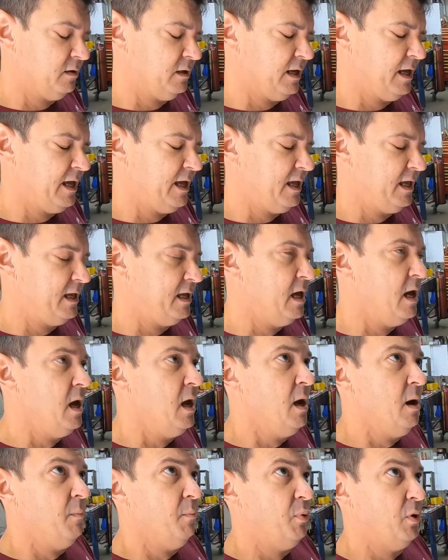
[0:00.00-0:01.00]
a
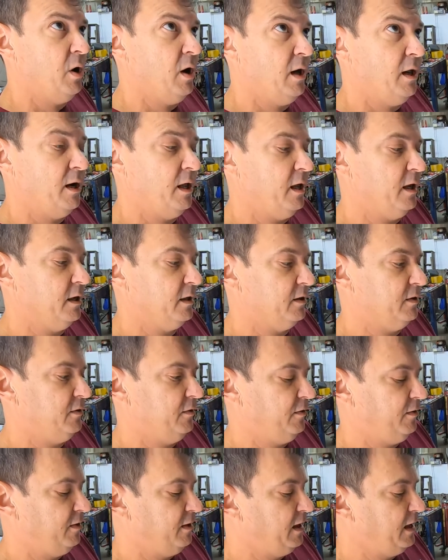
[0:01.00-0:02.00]
product
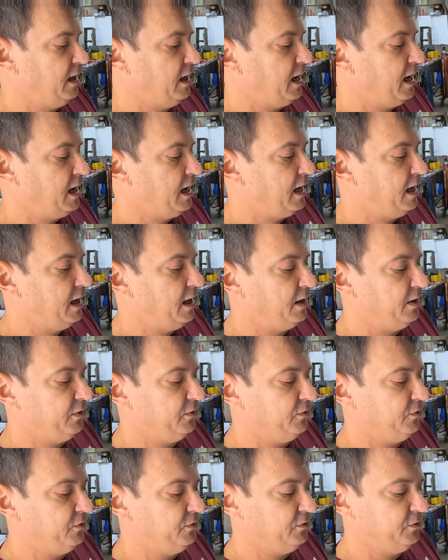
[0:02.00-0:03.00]
that
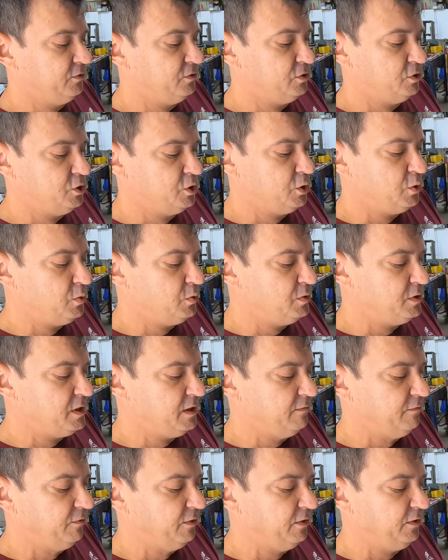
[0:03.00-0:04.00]
has two
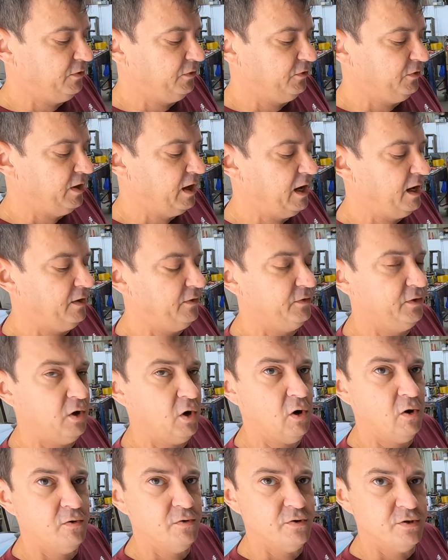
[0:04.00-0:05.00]
different size
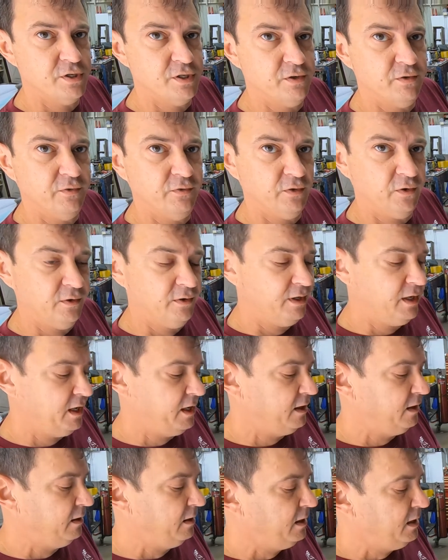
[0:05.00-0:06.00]
cartridges on
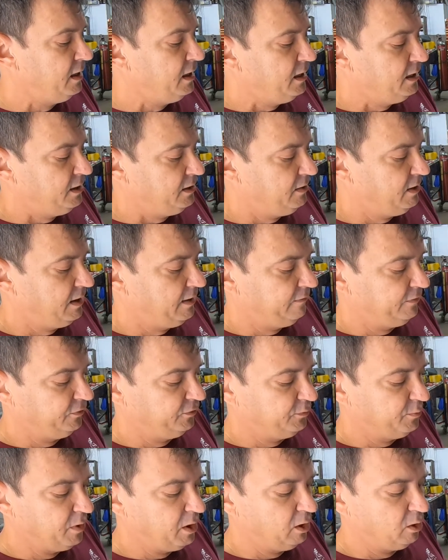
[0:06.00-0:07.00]
there. You have a
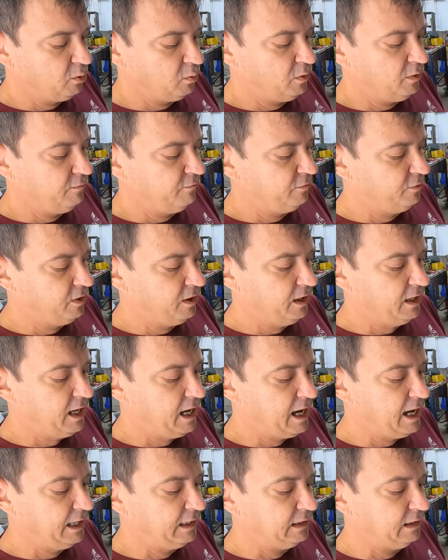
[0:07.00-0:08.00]
smaller one for a
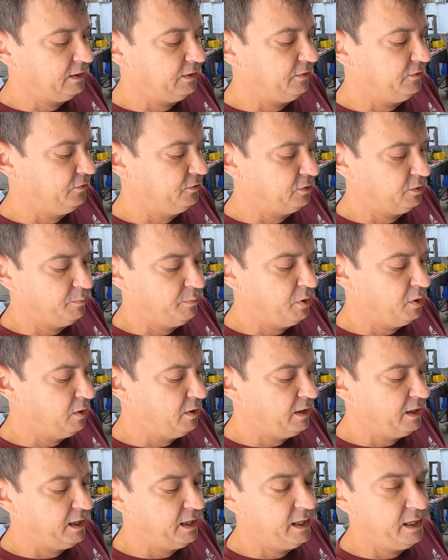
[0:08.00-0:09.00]
catalyst or
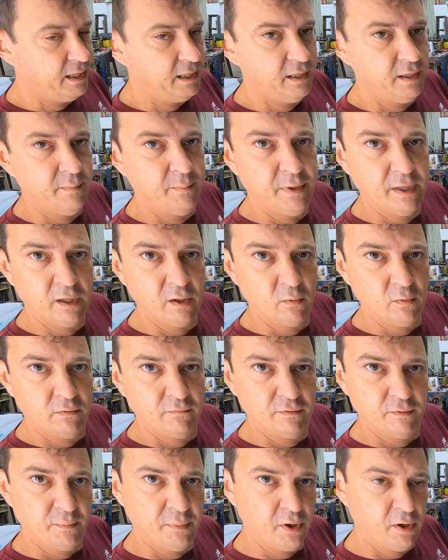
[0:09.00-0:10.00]
part A and a bigger one
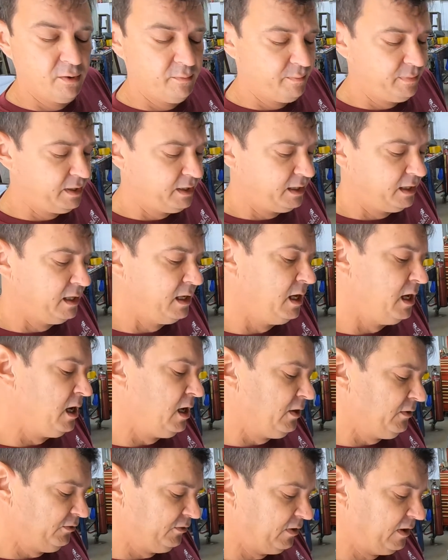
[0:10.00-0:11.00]
for part B.
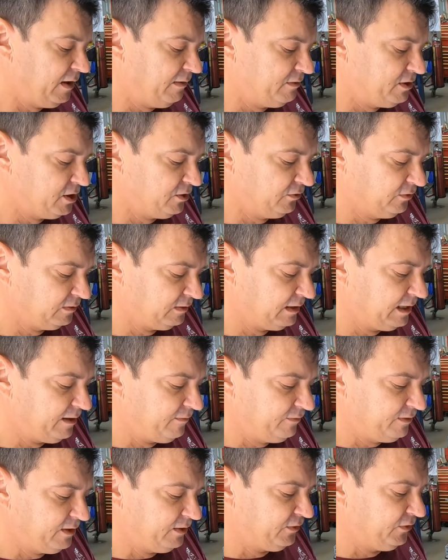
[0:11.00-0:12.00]
So I've just
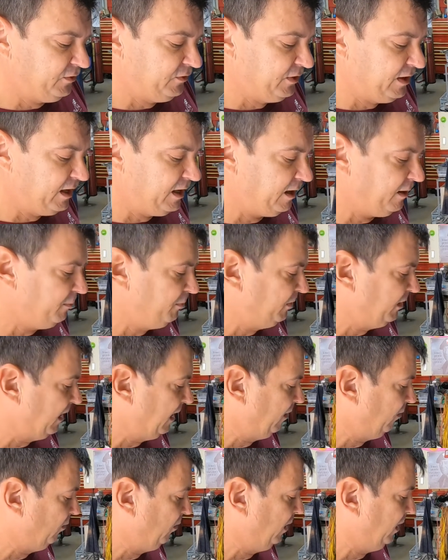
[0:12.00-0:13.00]
left it set up
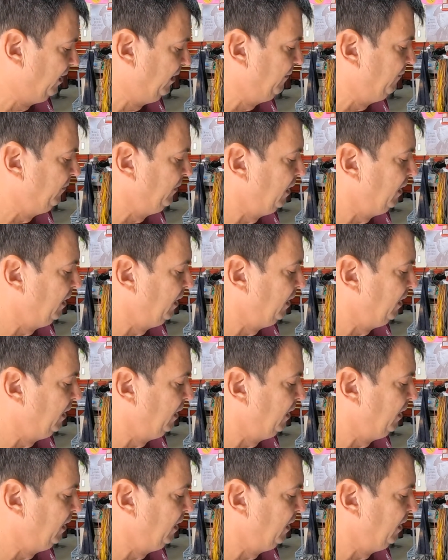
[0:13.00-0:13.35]
that way.